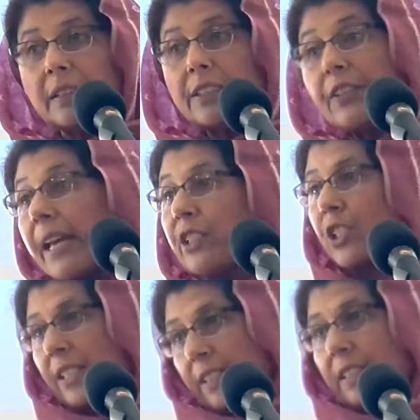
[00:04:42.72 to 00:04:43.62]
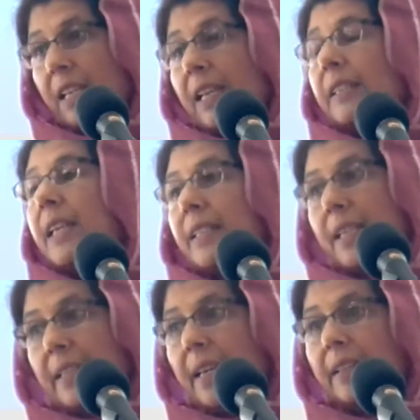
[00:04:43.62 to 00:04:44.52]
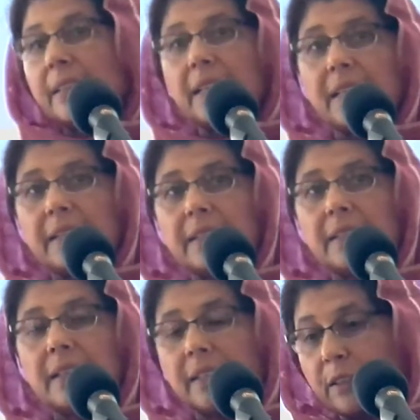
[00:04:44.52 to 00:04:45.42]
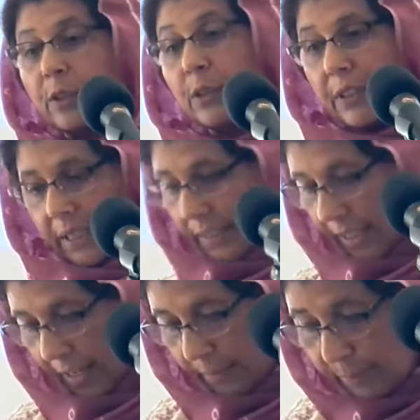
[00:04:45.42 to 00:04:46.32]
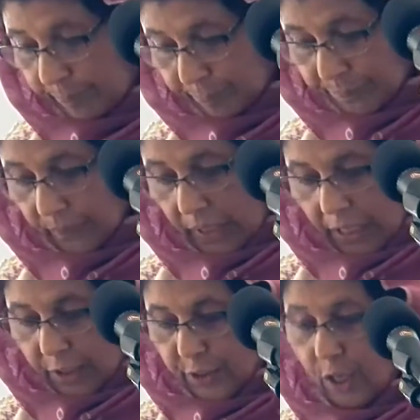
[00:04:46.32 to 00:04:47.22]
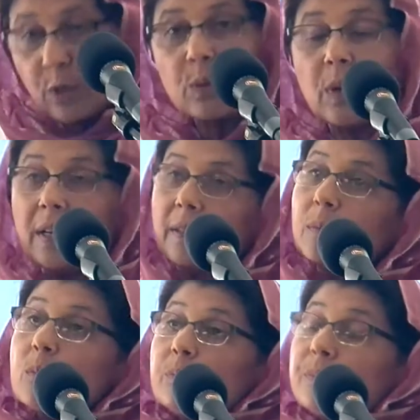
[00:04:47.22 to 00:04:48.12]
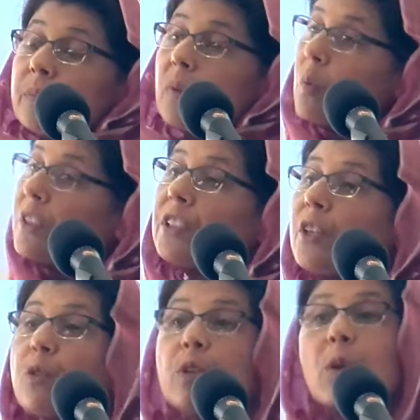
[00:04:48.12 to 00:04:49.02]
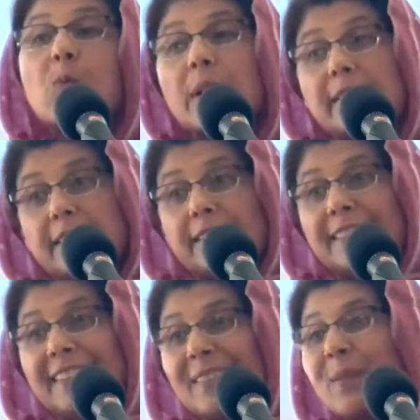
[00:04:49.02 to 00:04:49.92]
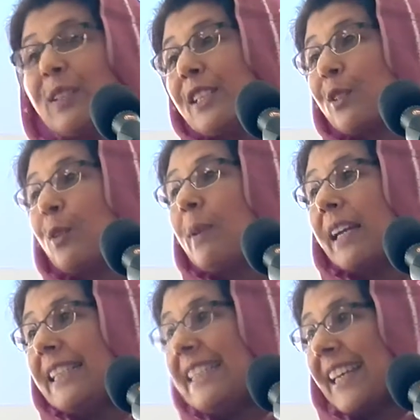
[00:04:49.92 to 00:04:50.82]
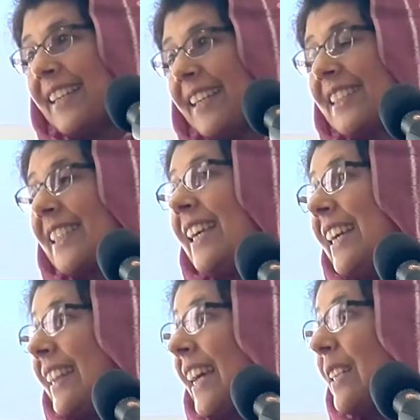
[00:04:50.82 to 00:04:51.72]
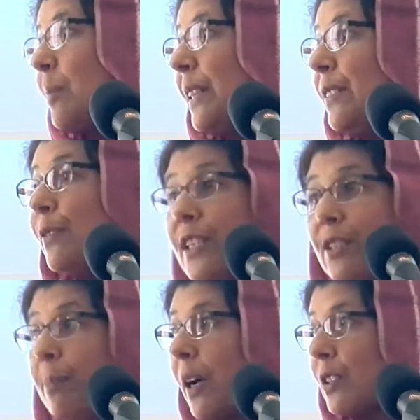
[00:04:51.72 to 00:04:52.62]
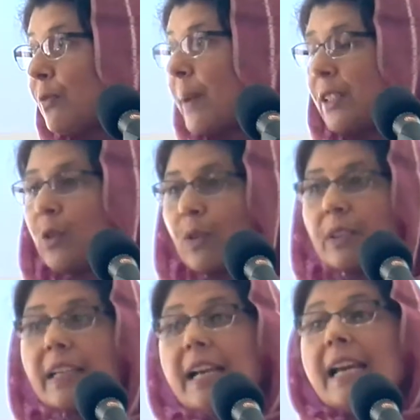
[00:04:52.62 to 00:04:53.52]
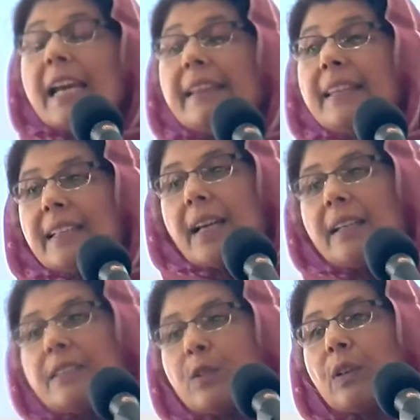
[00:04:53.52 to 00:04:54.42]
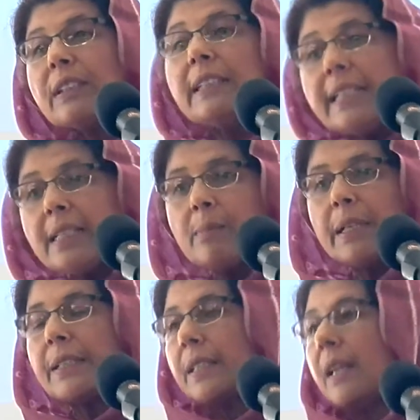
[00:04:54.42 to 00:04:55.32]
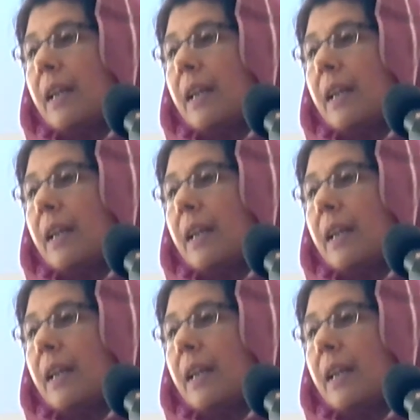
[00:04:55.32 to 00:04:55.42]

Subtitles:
directions that are there in Guru Granth Sahib. So, what's the role of wonder? What does Gurbani tell us? That will be the first part of my talk. And then I'll talk a little bit